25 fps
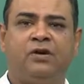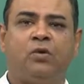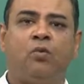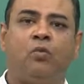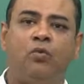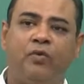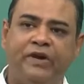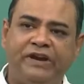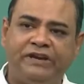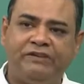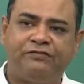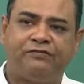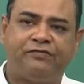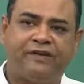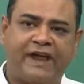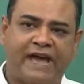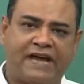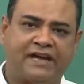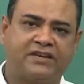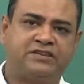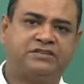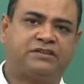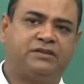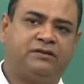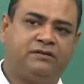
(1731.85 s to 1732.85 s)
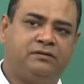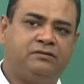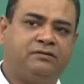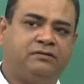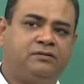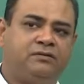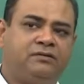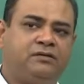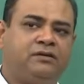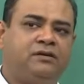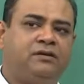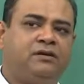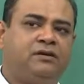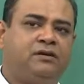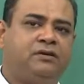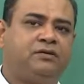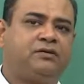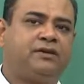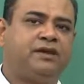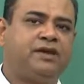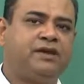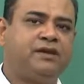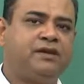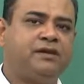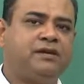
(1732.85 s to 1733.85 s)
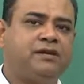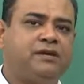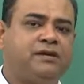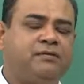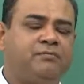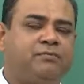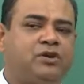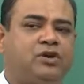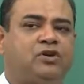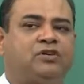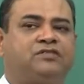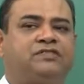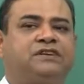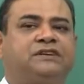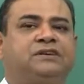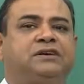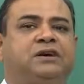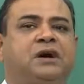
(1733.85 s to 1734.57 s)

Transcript: weight fraction, okay, because it